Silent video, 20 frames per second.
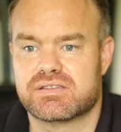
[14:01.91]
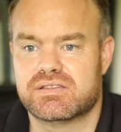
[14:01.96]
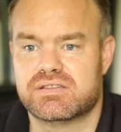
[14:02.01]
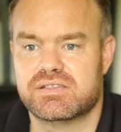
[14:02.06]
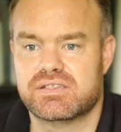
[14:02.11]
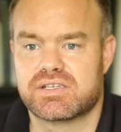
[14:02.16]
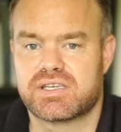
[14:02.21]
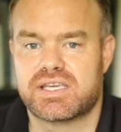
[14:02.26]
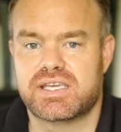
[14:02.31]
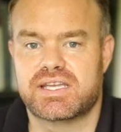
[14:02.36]

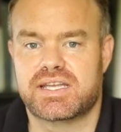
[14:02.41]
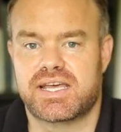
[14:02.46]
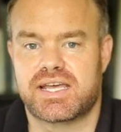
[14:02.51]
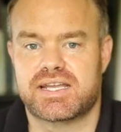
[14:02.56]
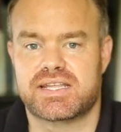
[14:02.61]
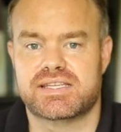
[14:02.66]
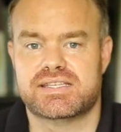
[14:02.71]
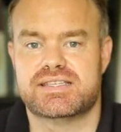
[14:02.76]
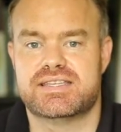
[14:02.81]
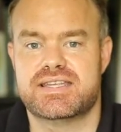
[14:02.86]
looking
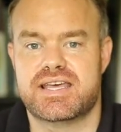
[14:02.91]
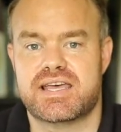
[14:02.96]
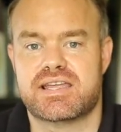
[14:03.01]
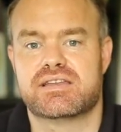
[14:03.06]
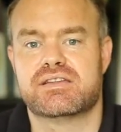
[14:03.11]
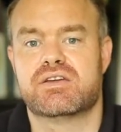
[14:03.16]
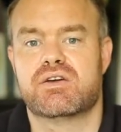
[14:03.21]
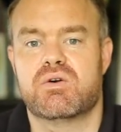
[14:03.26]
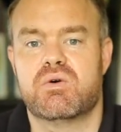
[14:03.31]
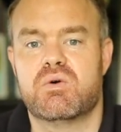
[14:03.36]
at a
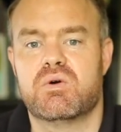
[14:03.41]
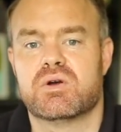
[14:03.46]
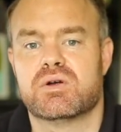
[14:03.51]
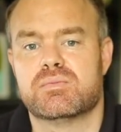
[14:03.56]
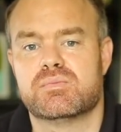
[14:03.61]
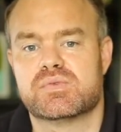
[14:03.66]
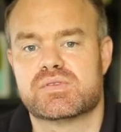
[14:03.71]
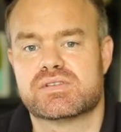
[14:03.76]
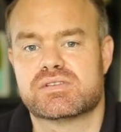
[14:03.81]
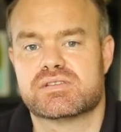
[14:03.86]
dead
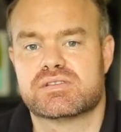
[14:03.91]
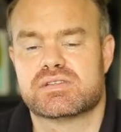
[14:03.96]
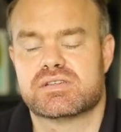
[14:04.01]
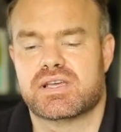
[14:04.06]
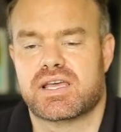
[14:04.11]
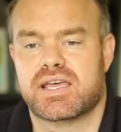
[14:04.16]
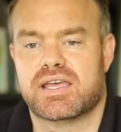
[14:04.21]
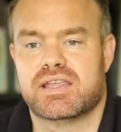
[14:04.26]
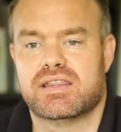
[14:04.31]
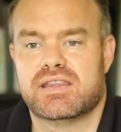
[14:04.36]
corpse
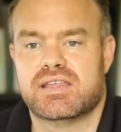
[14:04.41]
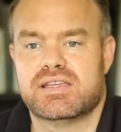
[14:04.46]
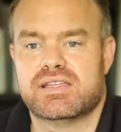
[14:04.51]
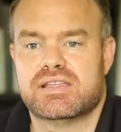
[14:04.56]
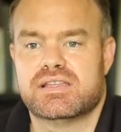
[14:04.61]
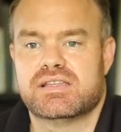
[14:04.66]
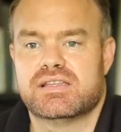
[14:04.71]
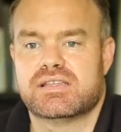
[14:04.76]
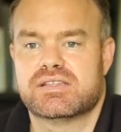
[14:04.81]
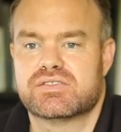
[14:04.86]
and
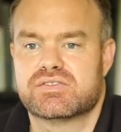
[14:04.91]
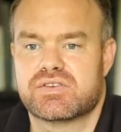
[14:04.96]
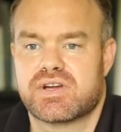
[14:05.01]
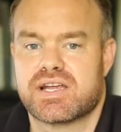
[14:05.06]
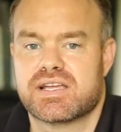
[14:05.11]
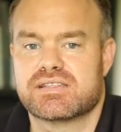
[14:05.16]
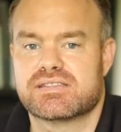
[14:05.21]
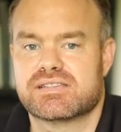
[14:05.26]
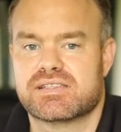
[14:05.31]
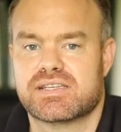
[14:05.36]
then
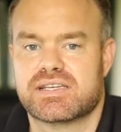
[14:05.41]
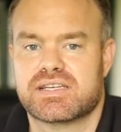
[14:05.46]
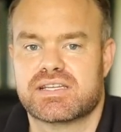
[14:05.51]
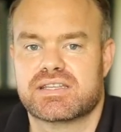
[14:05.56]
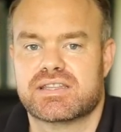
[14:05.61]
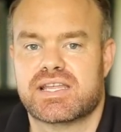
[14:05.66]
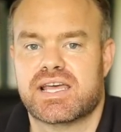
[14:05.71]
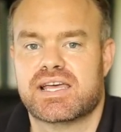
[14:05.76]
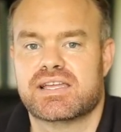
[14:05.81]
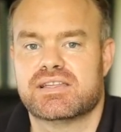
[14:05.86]

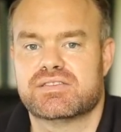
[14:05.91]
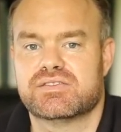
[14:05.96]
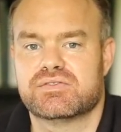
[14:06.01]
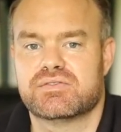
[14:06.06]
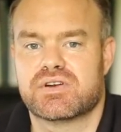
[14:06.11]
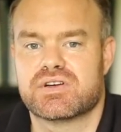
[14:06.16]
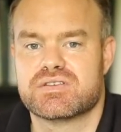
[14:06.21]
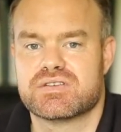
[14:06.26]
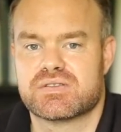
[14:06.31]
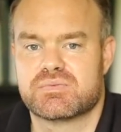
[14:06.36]
translating that to
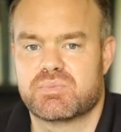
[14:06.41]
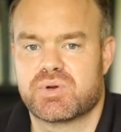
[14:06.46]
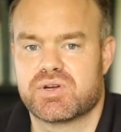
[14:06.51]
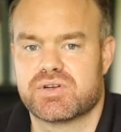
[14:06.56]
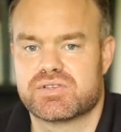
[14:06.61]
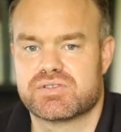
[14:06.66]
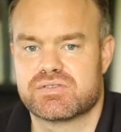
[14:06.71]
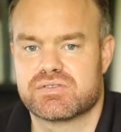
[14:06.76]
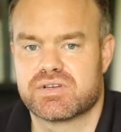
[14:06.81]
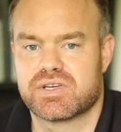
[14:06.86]
our
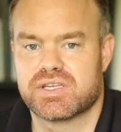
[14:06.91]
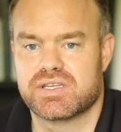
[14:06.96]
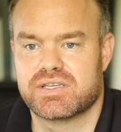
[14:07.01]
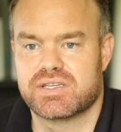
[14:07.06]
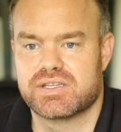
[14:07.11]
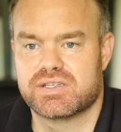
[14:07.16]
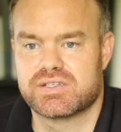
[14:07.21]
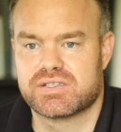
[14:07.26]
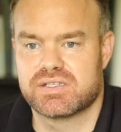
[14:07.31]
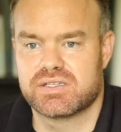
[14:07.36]
spiritual
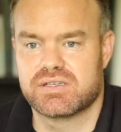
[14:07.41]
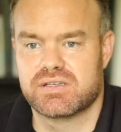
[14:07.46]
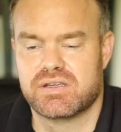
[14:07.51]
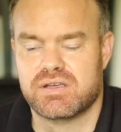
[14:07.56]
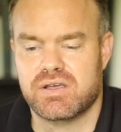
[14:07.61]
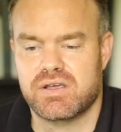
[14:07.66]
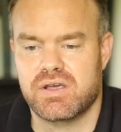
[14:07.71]
condition.